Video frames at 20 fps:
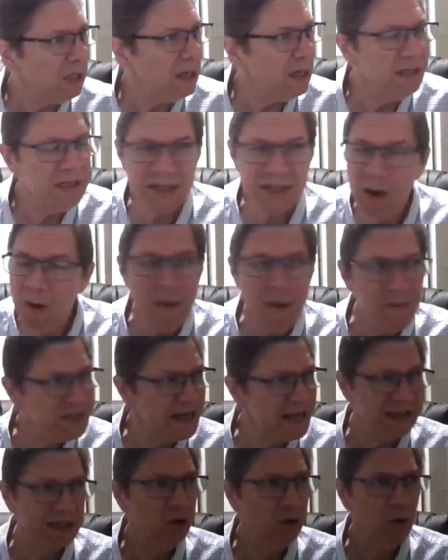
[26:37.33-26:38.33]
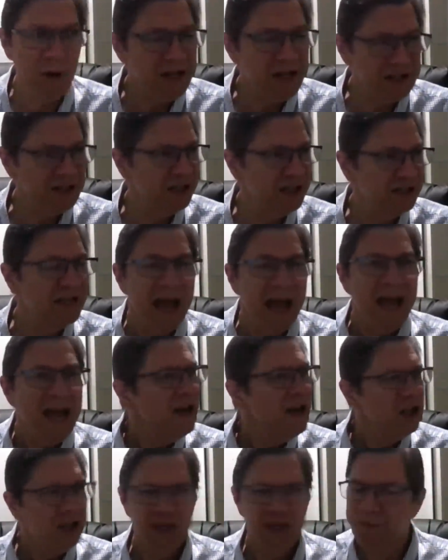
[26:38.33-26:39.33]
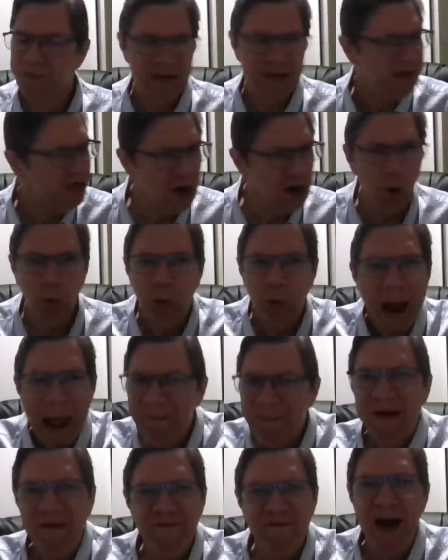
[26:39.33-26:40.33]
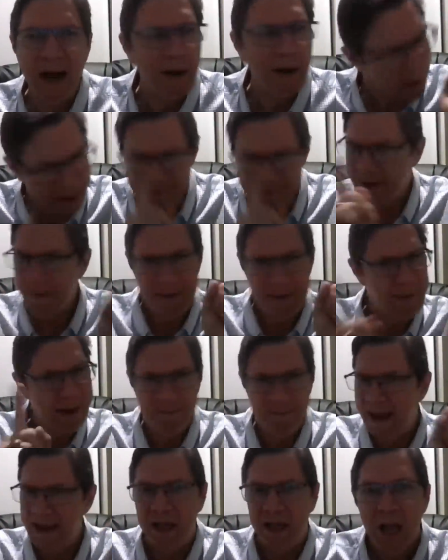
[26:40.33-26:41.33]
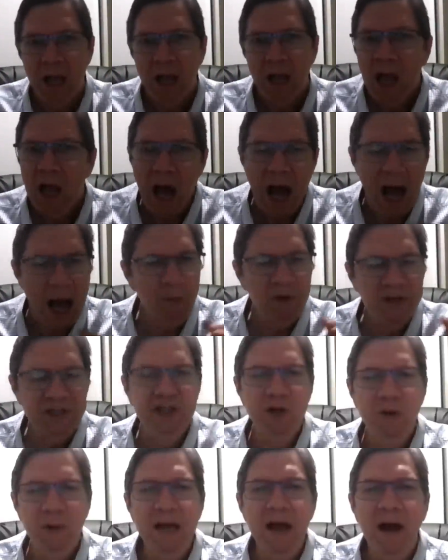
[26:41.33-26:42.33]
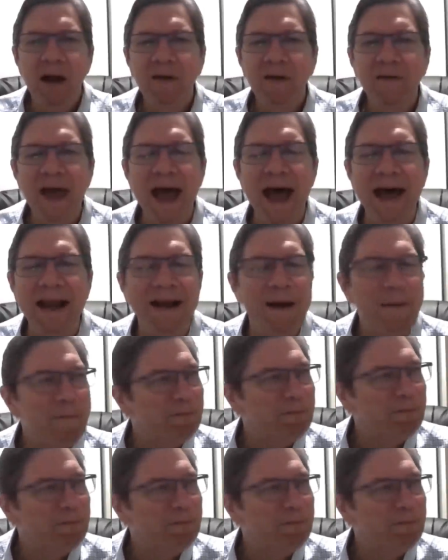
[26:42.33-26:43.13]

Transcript: And so I was asking questions, you know, rapid fire, bang, bang, bang, bang, bang. I was doing all of that.